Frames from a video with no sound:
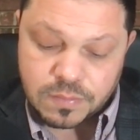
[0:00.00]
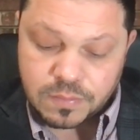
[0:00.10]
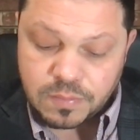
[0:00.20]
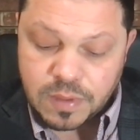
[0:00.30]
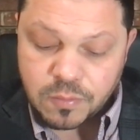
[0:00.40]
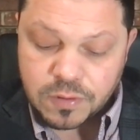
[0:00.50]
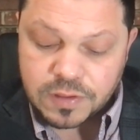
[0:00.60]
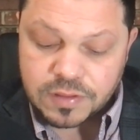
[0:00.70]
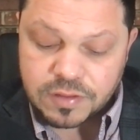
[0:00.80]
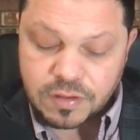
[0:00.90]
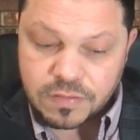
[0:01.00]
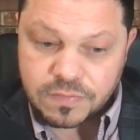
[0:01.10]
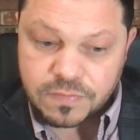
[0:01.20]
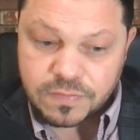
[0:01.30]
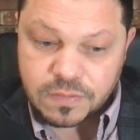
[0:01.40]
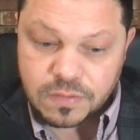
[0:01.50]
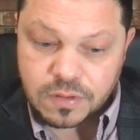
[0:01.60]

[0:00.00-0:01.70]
memories of